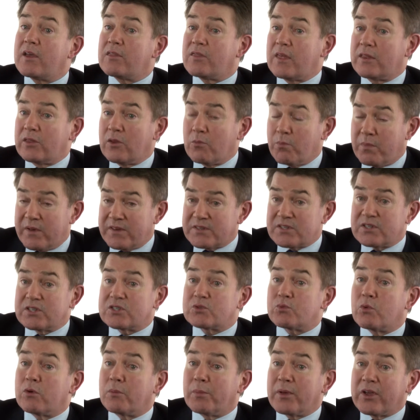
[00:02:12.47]
then the
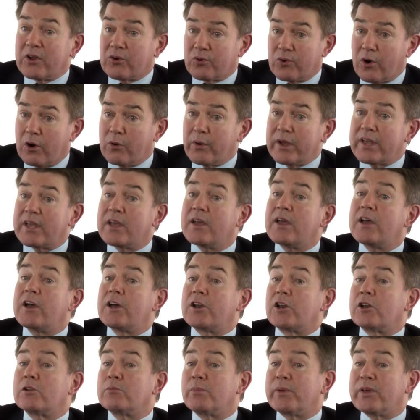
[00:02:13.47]
business will be growing
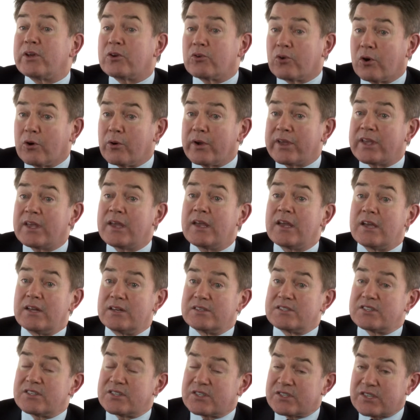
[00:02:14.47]
and it'll be growing in
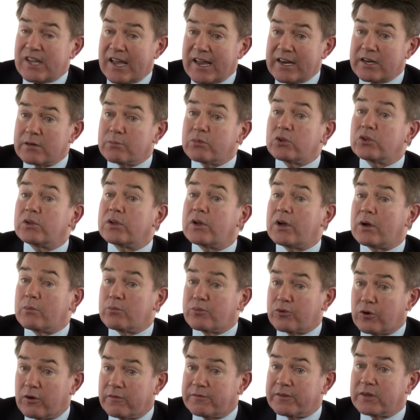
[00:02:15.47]
a sustainable
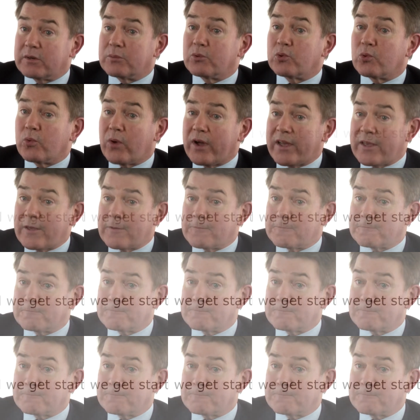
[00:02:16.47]
and profitable way.